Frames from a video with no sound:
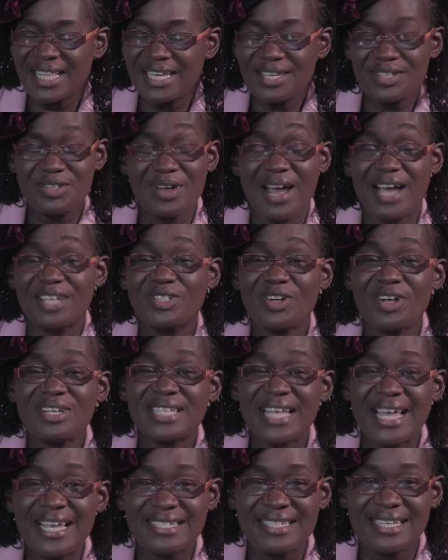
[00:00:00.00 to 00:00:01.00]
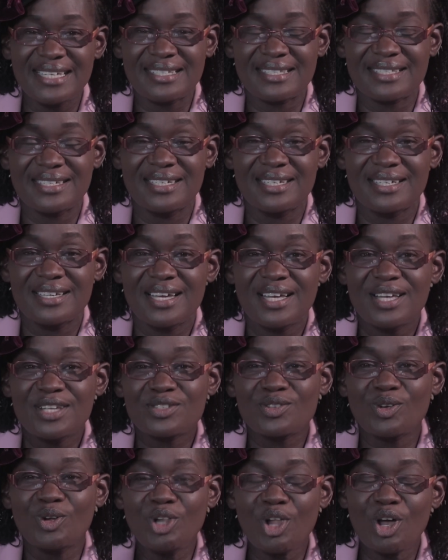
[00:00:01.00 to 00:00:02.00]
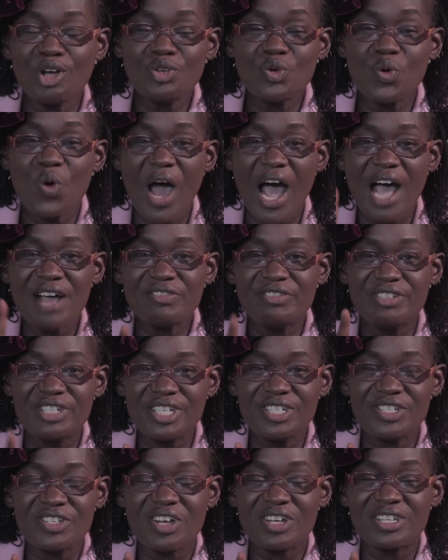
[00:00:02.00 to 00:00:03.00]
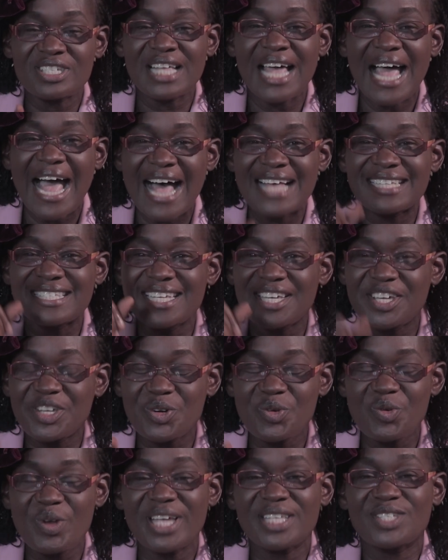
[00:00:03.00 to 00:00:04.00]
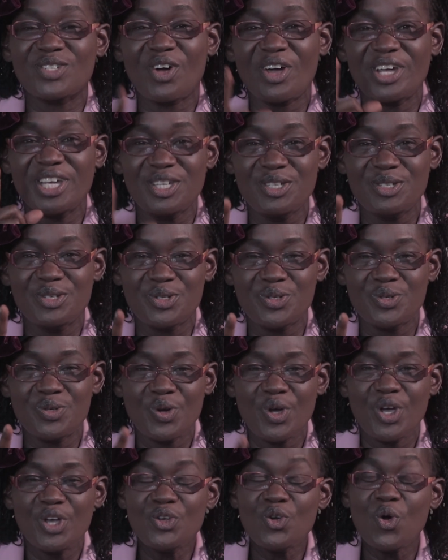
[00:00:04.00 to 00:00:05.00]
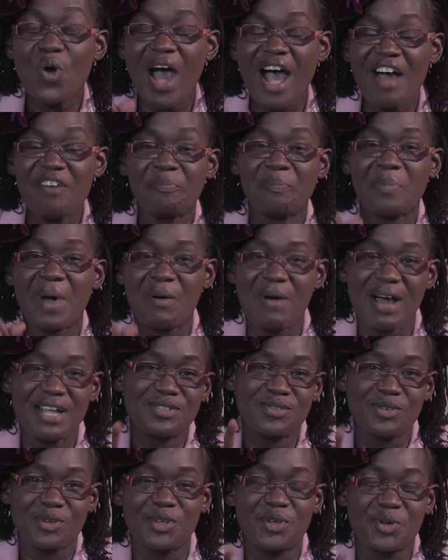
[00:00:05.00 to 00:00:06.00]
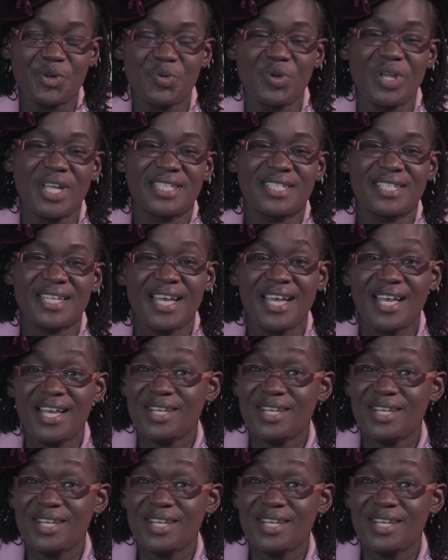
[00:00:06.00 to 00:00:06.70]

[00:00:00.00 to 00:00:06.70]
think you are just existing. So long you have Jesus as the creator in you, you have power to create.